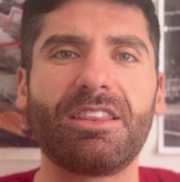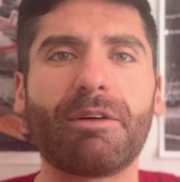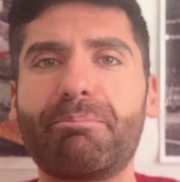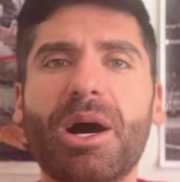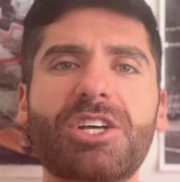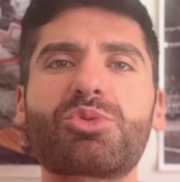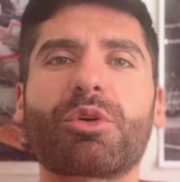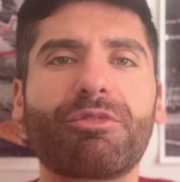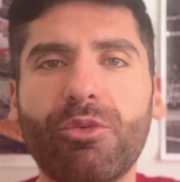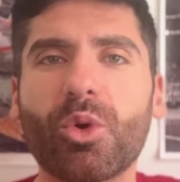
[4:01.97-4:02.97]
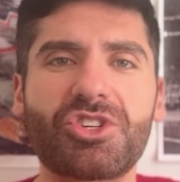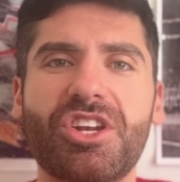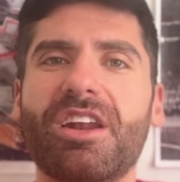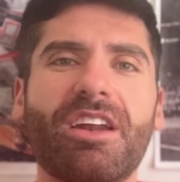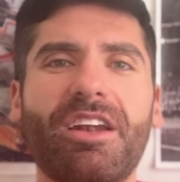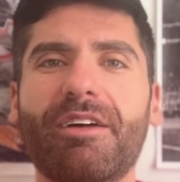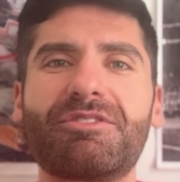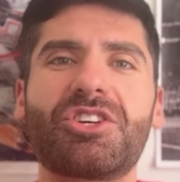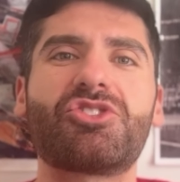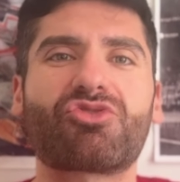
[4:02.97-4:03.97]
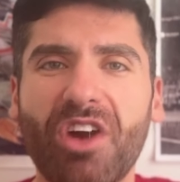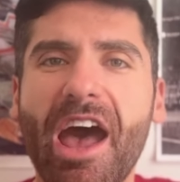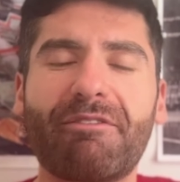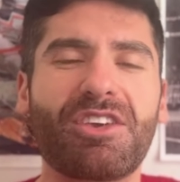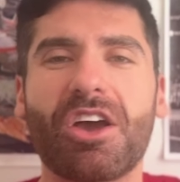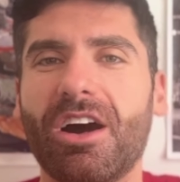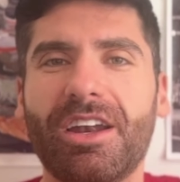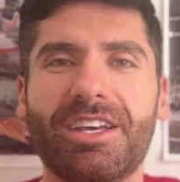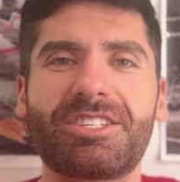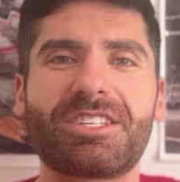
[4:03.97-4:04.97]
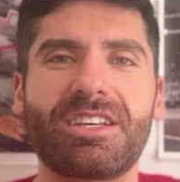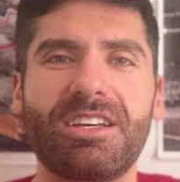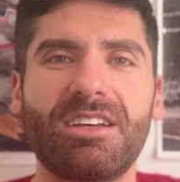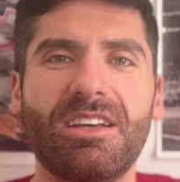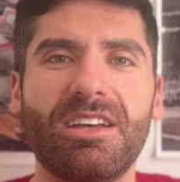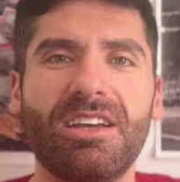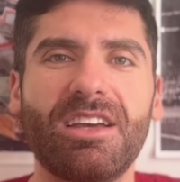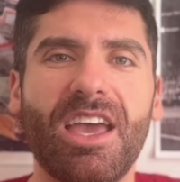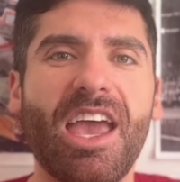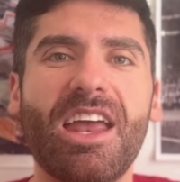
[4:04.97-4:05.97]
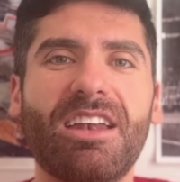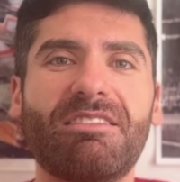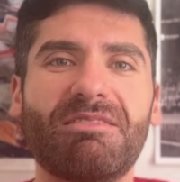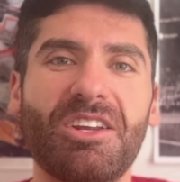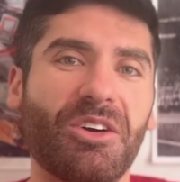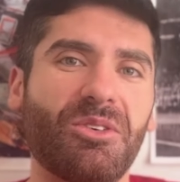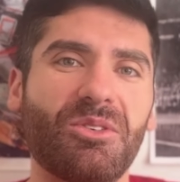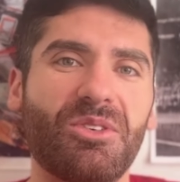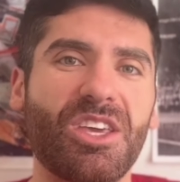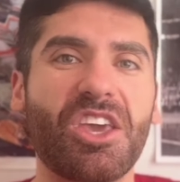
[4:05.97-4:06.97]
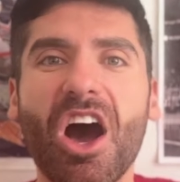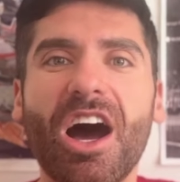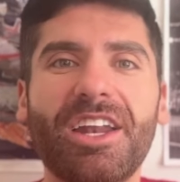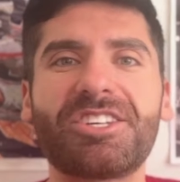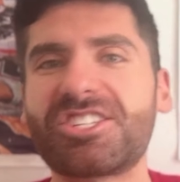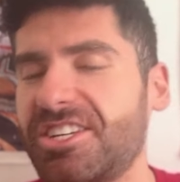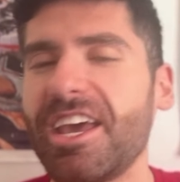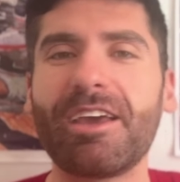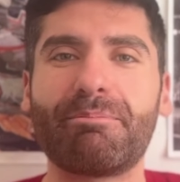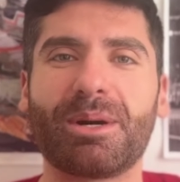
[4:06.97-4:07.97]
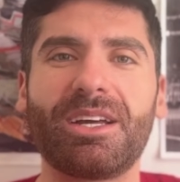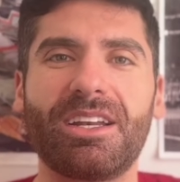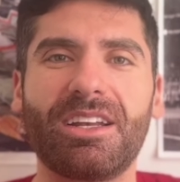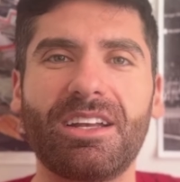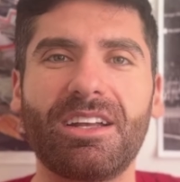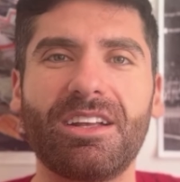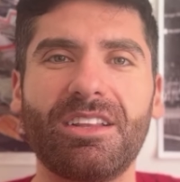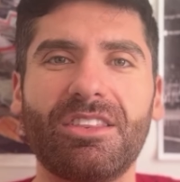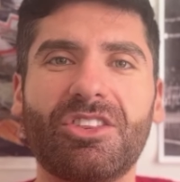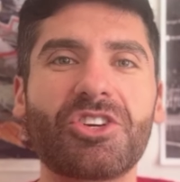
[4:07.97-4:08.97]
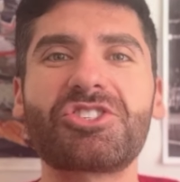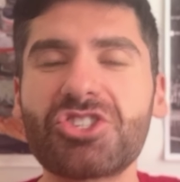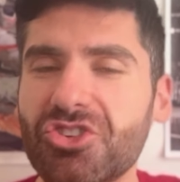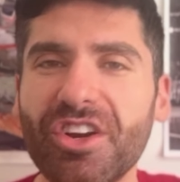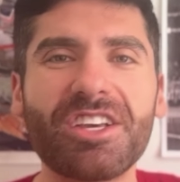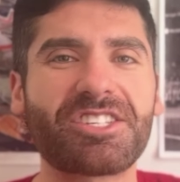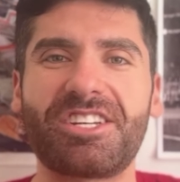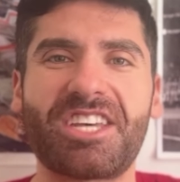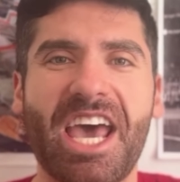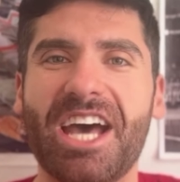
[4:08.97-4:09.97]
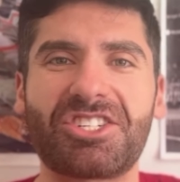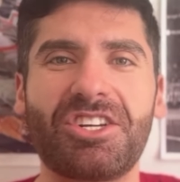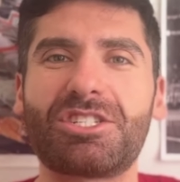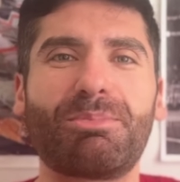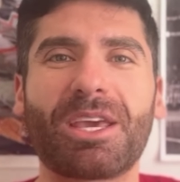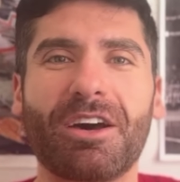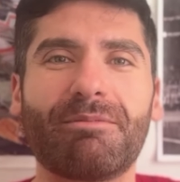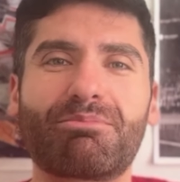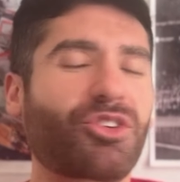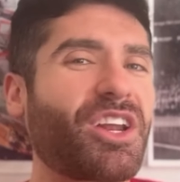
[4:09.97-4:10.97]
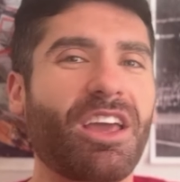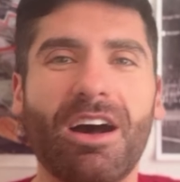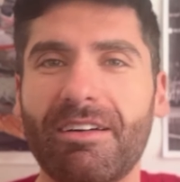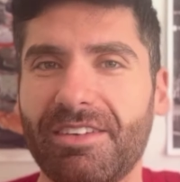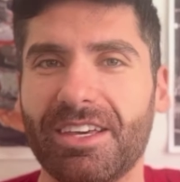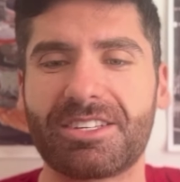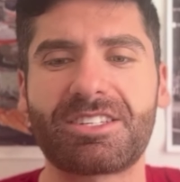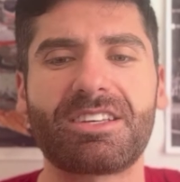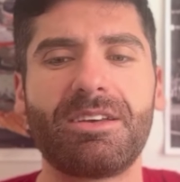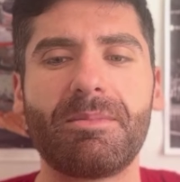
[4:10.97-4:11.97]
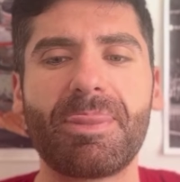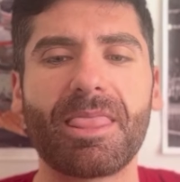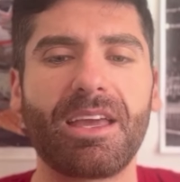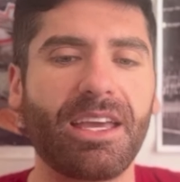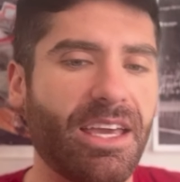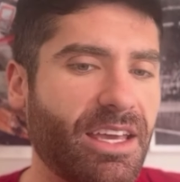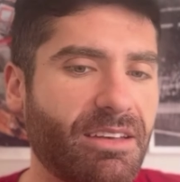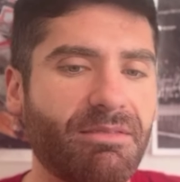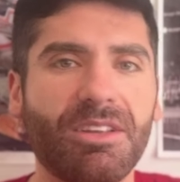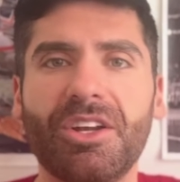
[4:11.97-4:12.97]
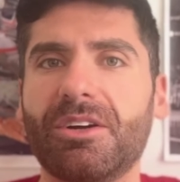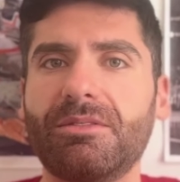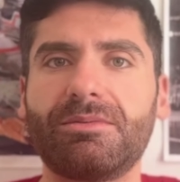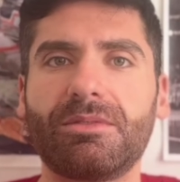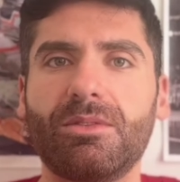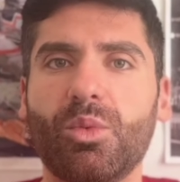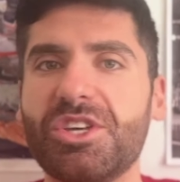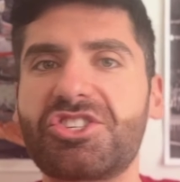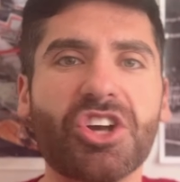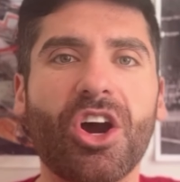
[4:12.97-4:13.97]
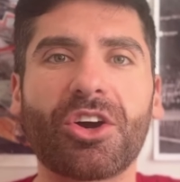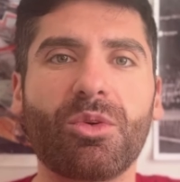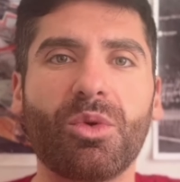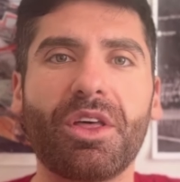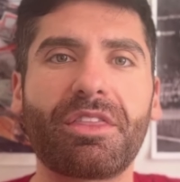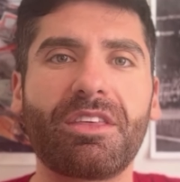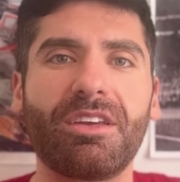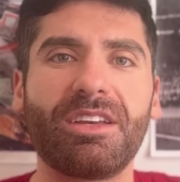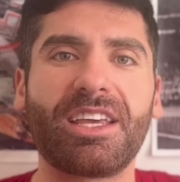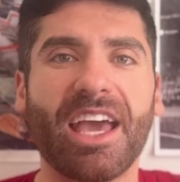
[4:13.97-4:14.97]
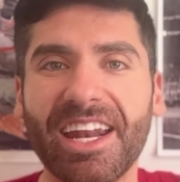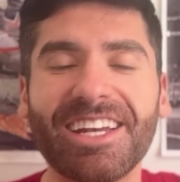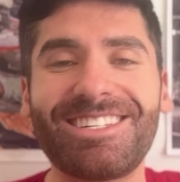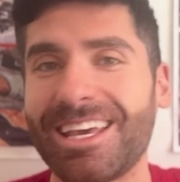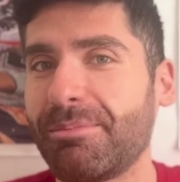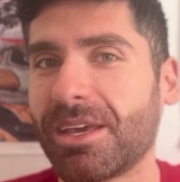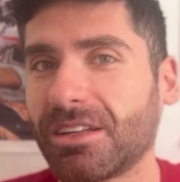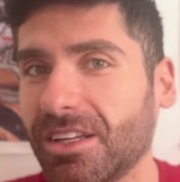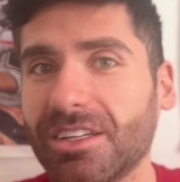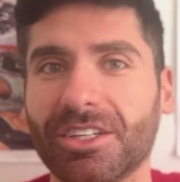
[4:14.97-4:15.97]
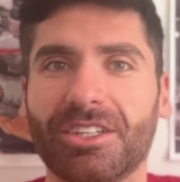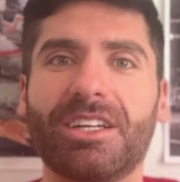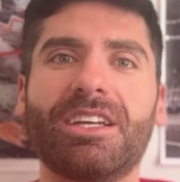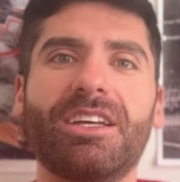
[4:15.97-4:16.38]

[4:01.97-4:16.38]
the Bucks were fortunate enough to draft Giannis, and you know, Giannis stay, but there's strings attached, and it's become pretty obvious. We saw it with getting Damian Lillard,